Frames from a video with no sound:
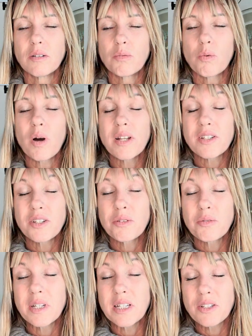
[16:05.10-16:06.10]
What do you
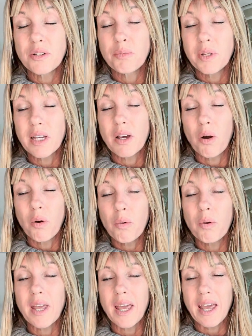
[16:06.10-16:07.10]
need to be
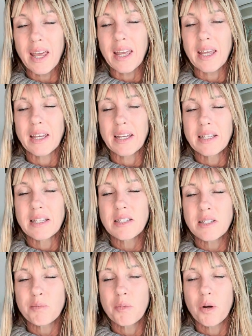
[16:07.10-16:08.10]
okay in
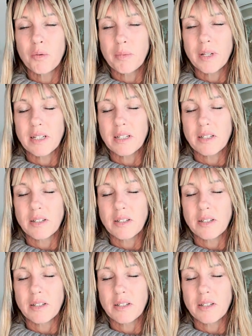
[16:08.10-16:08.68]
this moment?